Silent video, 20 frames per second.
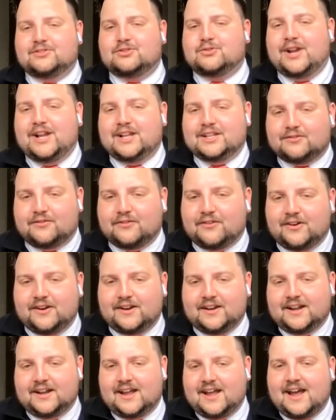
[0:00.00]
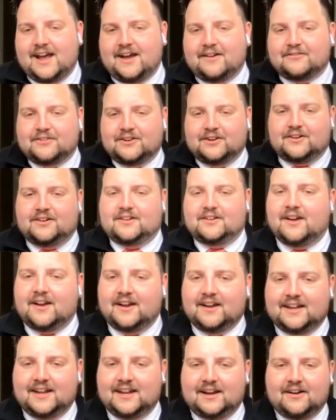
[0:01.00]
transferring after a
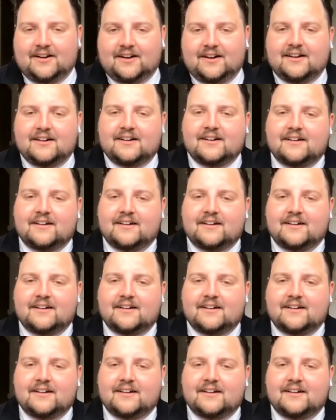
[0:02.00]
year.